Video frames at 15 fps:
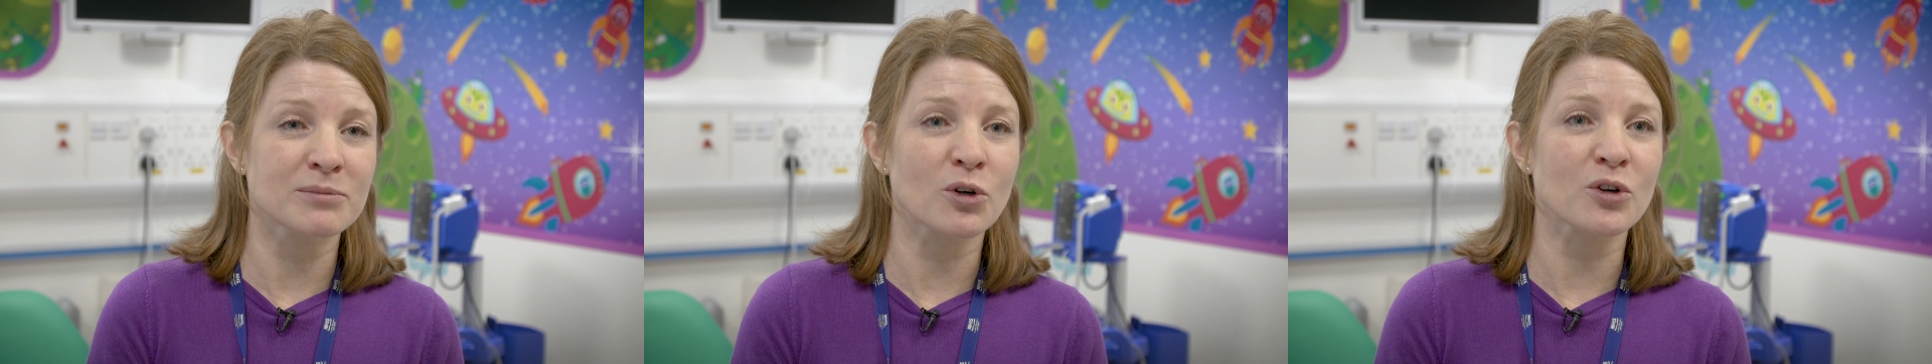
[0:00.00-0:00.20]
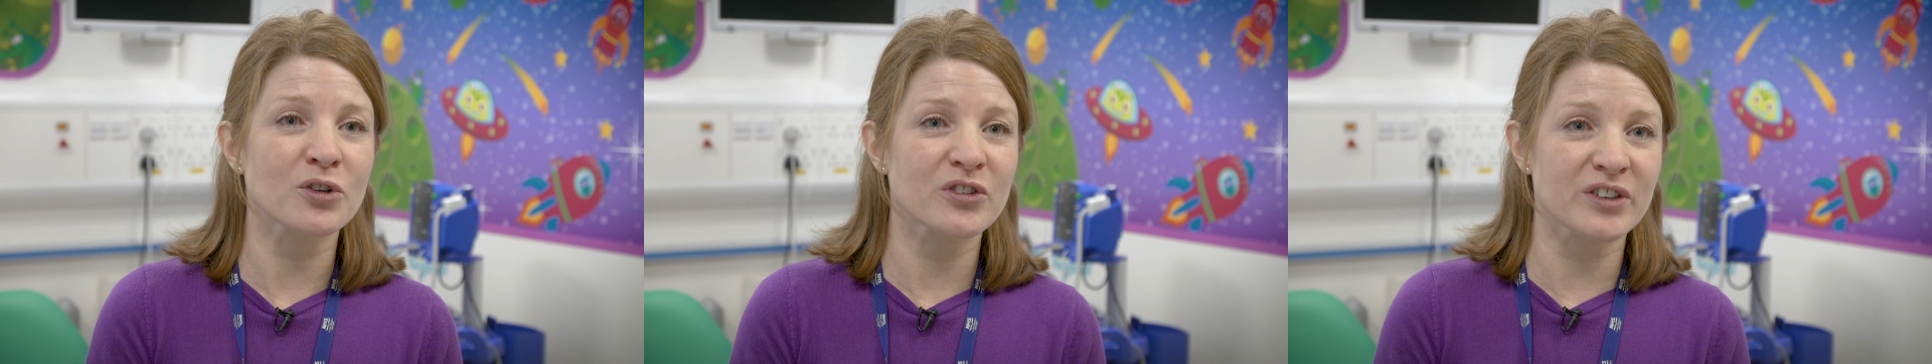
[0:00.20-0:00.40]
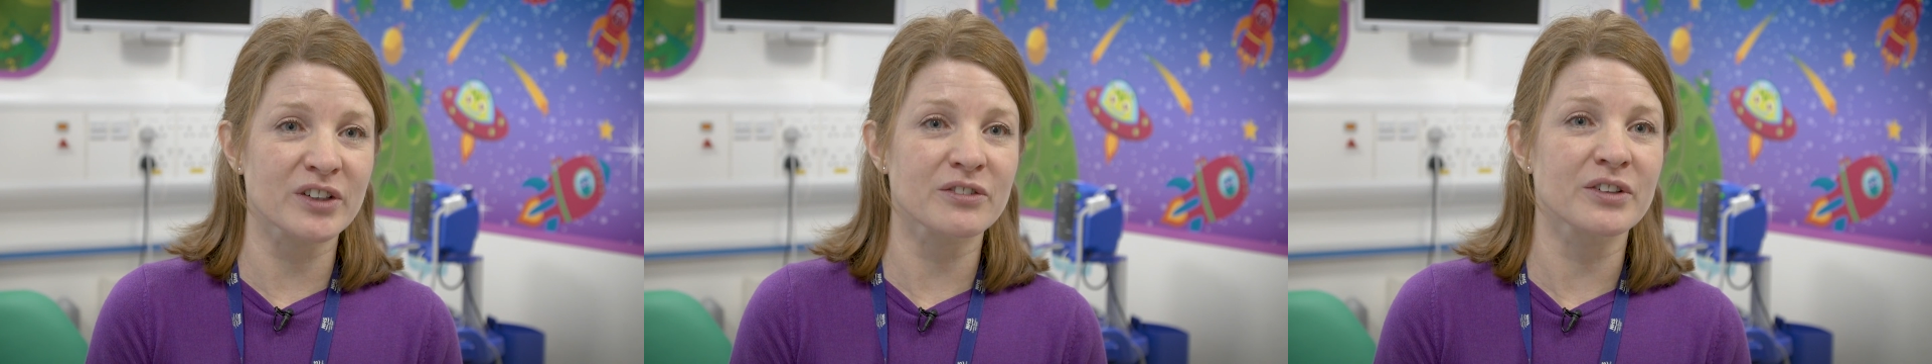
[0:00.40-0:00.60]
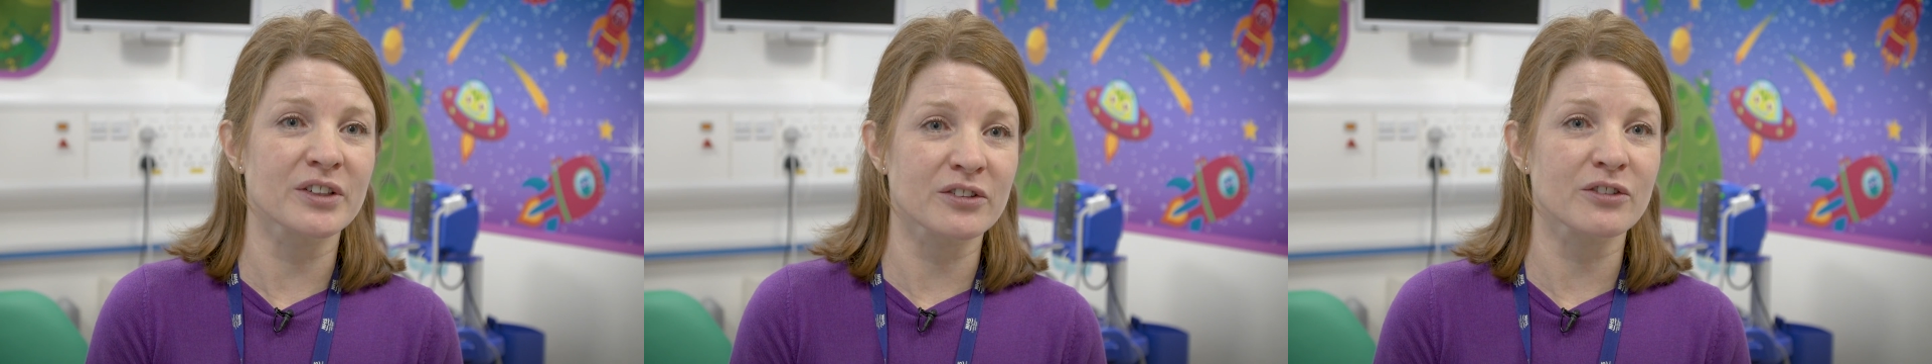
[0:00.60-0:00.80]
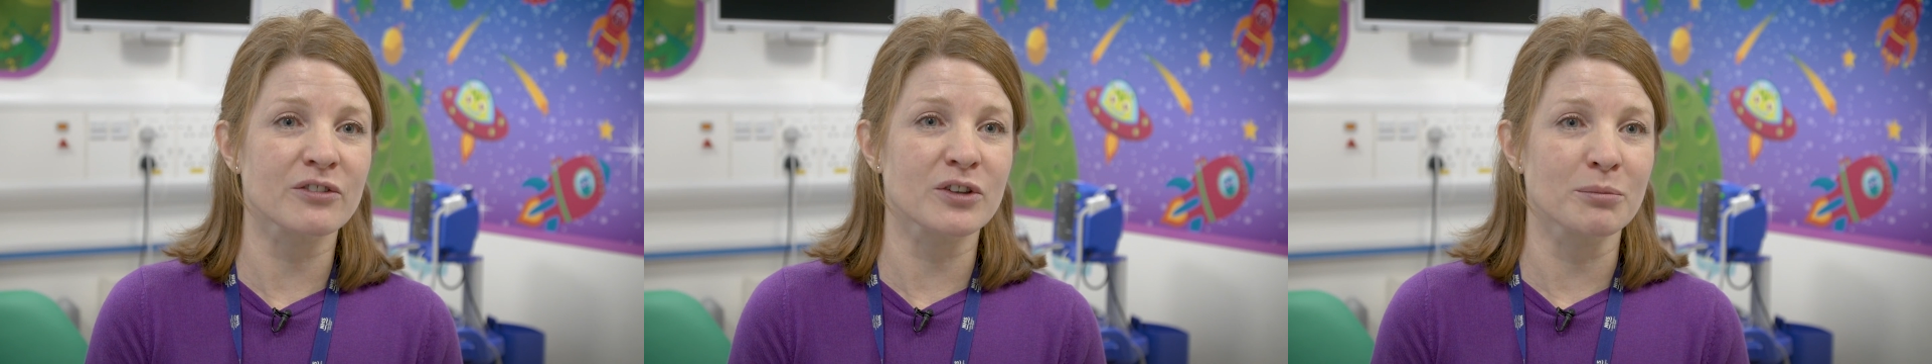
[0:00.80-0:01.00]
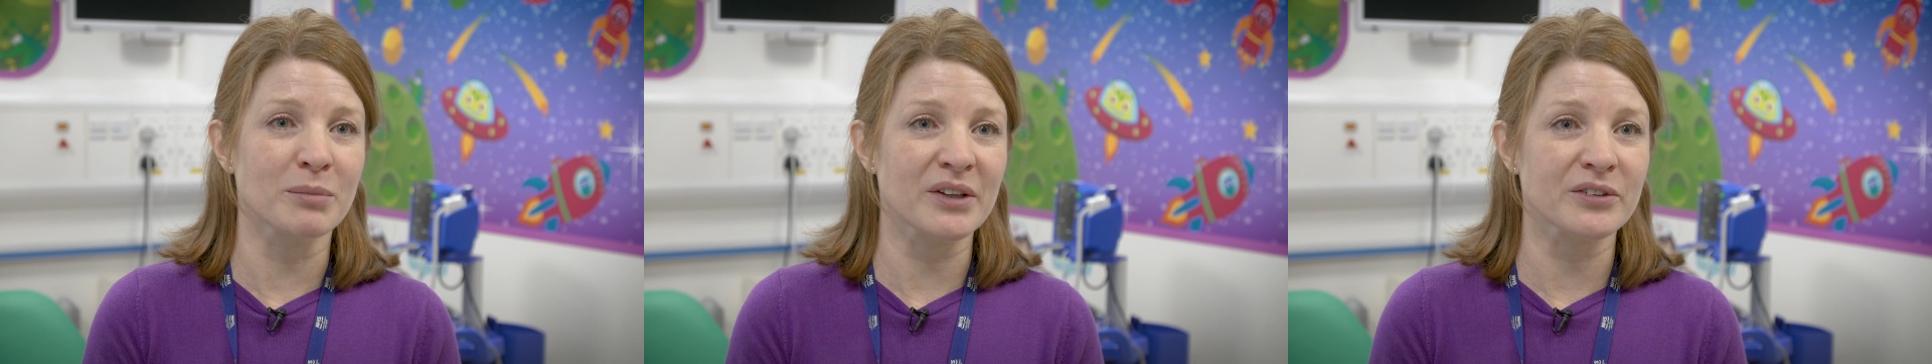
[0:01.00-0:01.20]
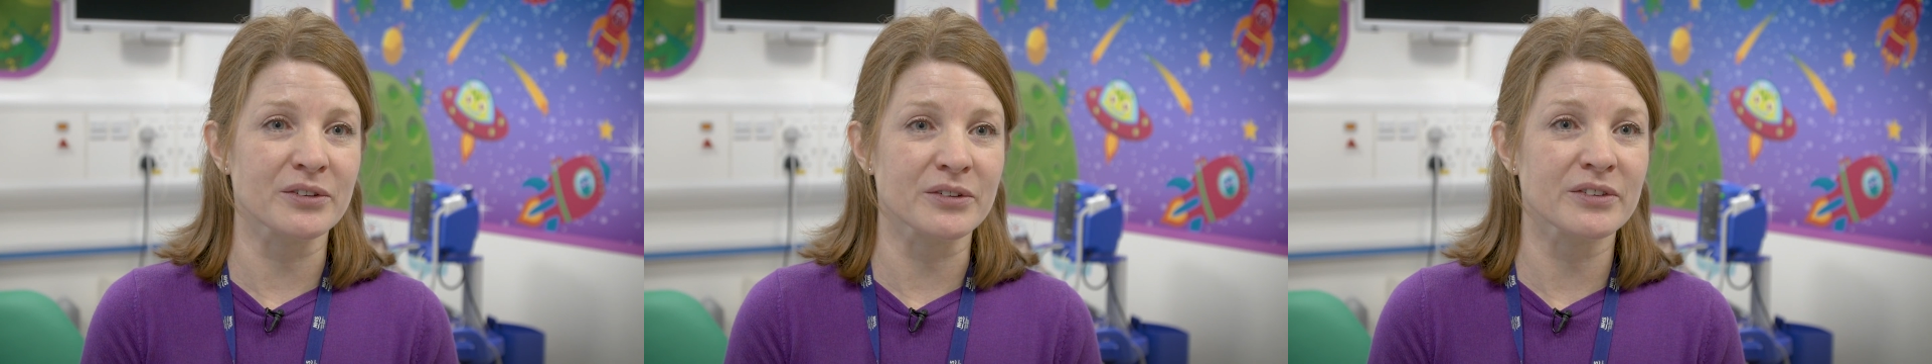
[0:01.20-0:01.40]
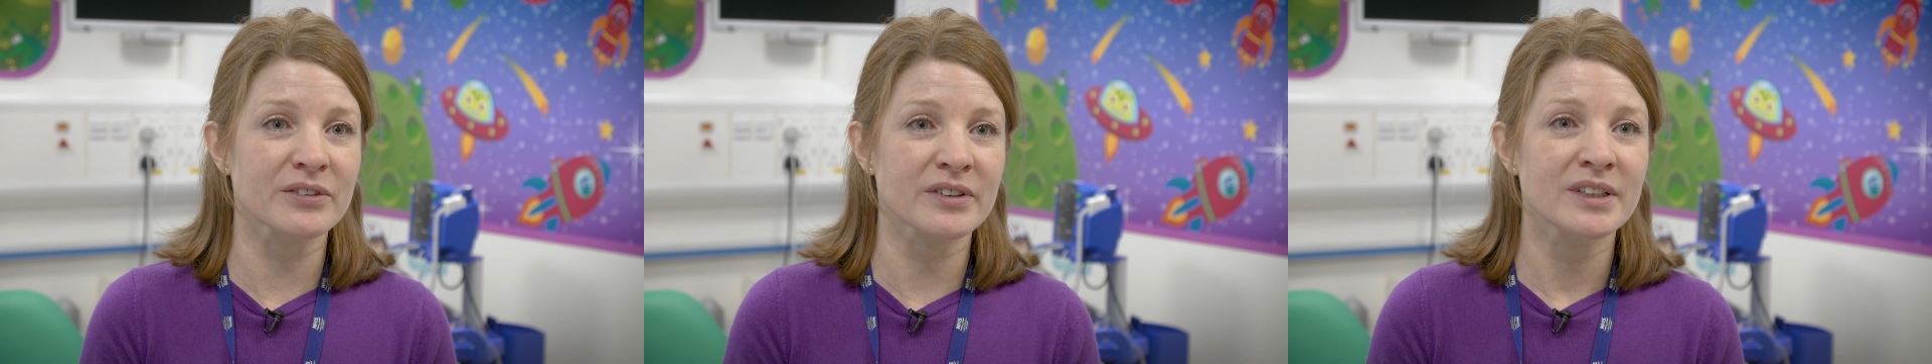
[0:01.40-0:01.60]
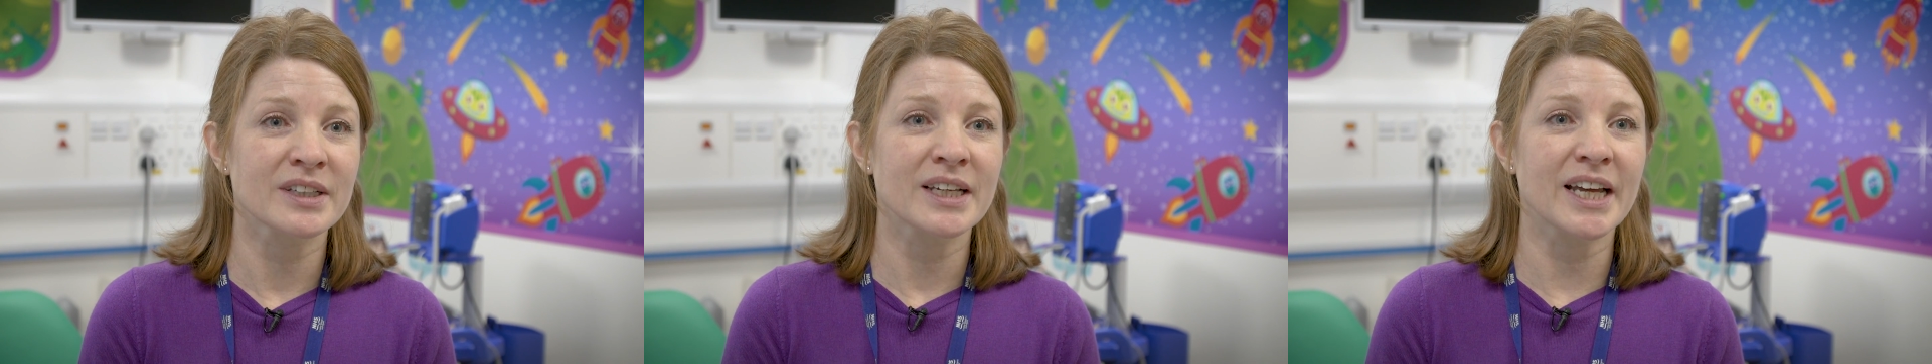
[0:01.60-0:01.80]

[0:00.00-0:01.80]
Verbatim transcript: or stiffness of the muscles.